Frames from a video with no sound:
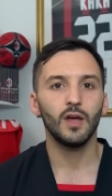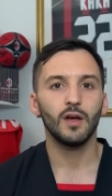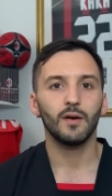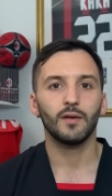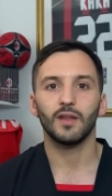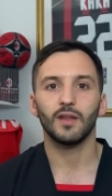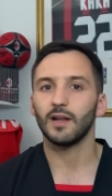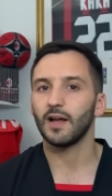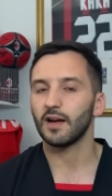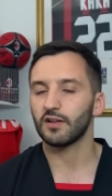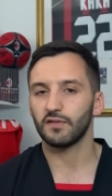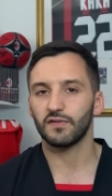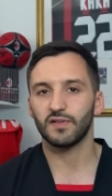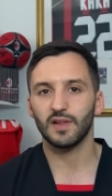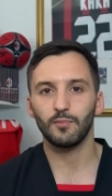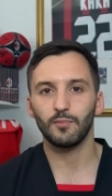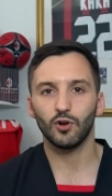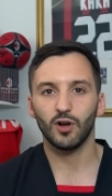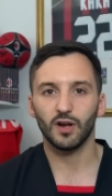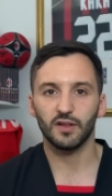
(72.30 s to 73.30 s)
Your likes of
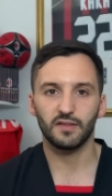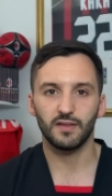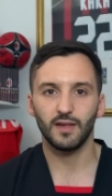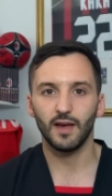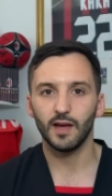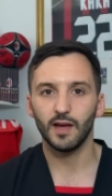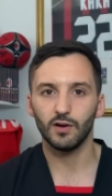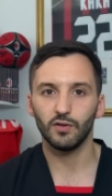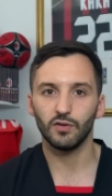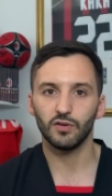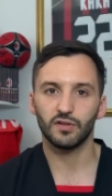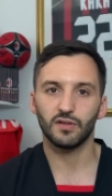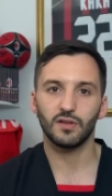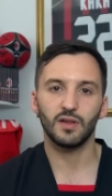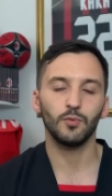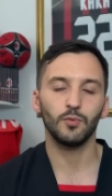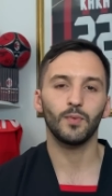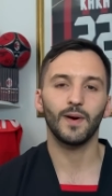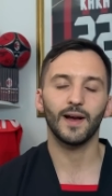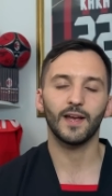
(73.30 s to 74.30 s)
Samuel Castillejo's,
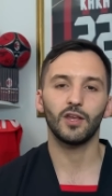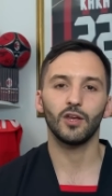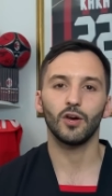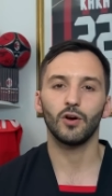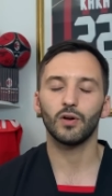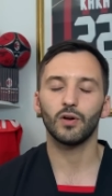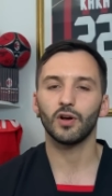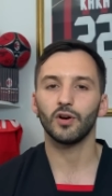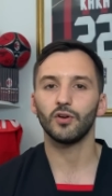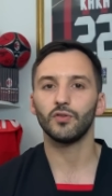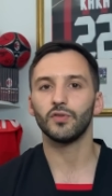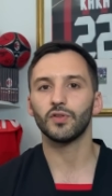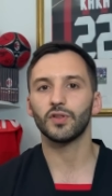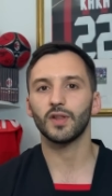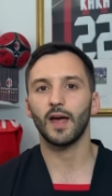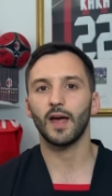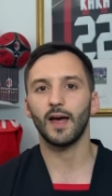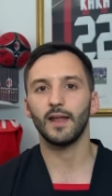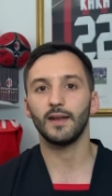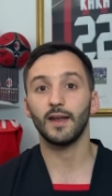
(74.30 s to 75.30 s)
Timo Bakayoko's,
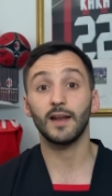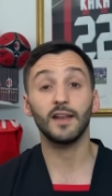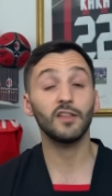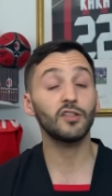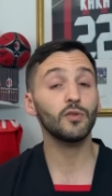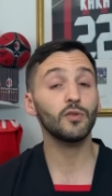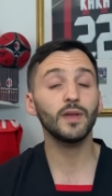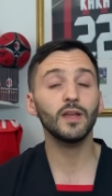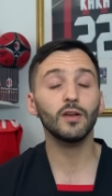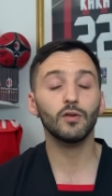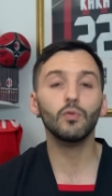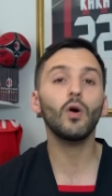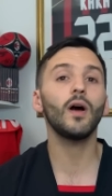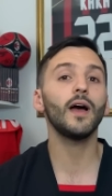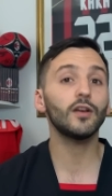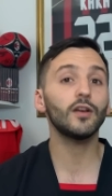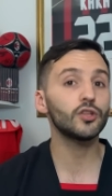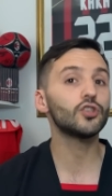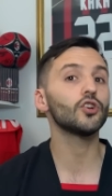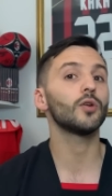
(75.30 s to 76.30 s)
and, and he's doing quite
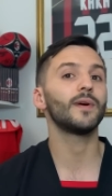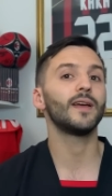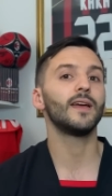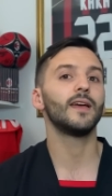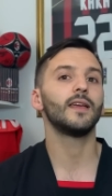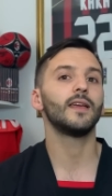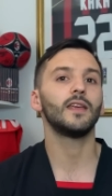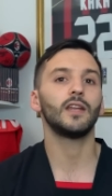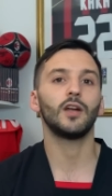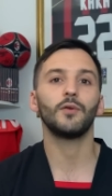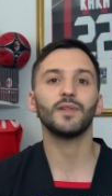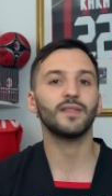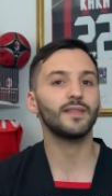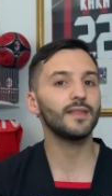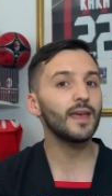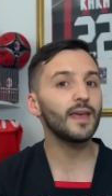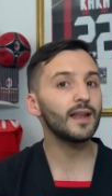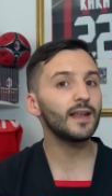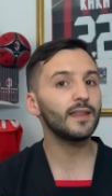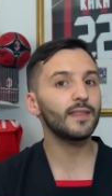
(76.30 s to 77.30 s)
a good job at it. You know, he's
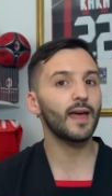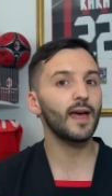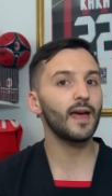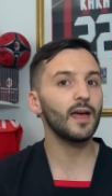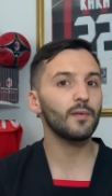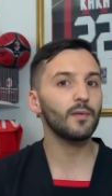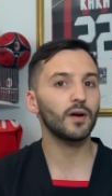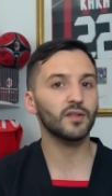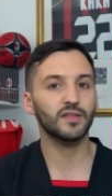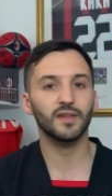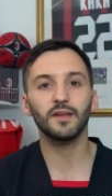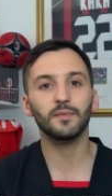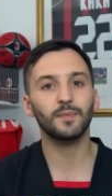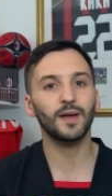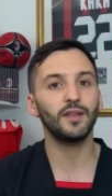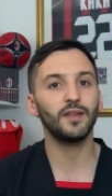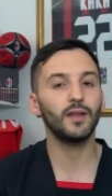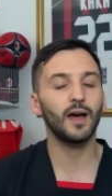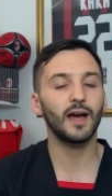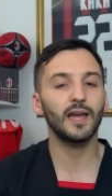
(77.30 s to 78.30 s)
nearly there. I'll say he's
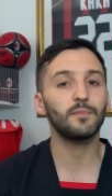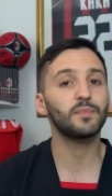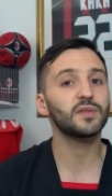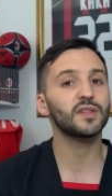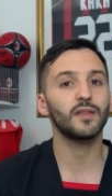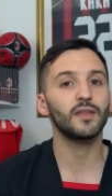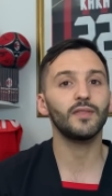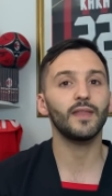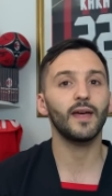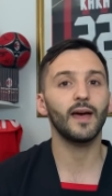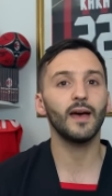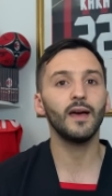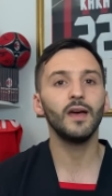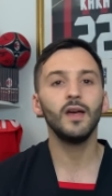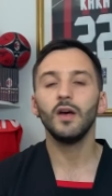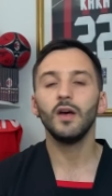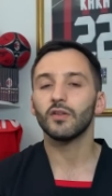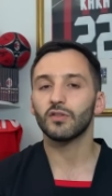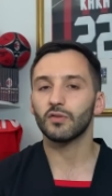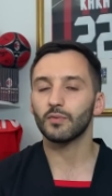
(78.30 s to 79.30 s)
about 90% there.
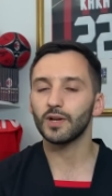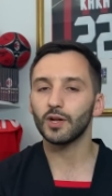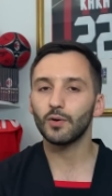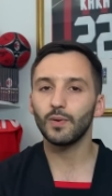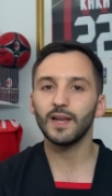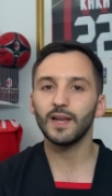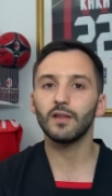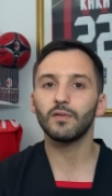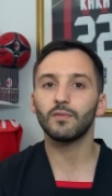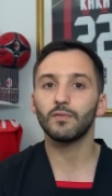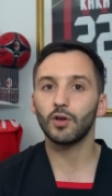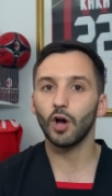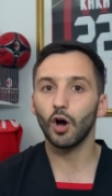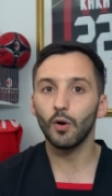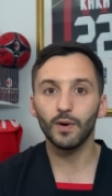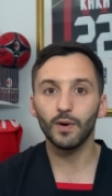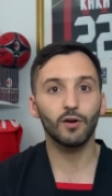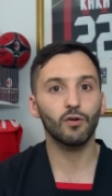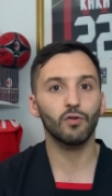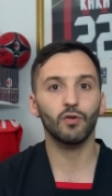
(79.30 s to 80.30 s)
So I'm going to quickly
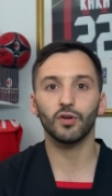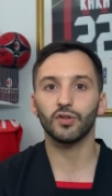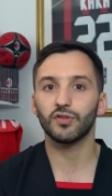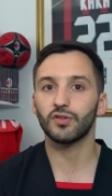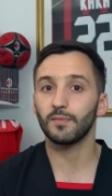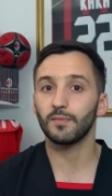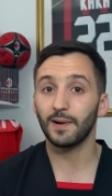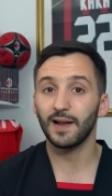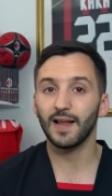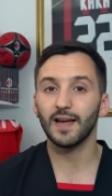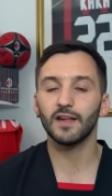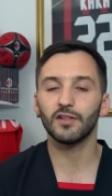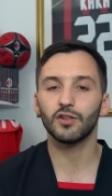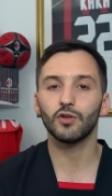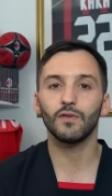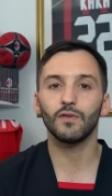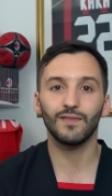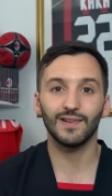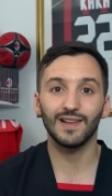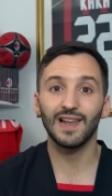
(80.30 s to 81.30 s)
go across the players
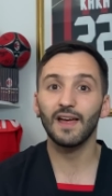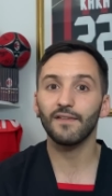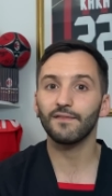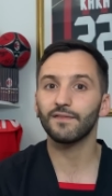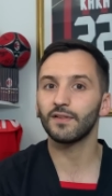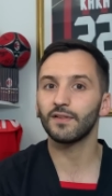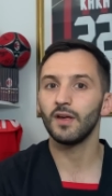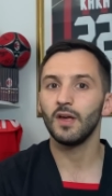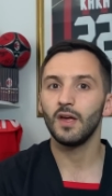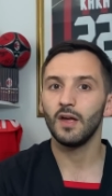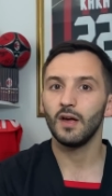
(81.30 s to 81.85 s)
who have left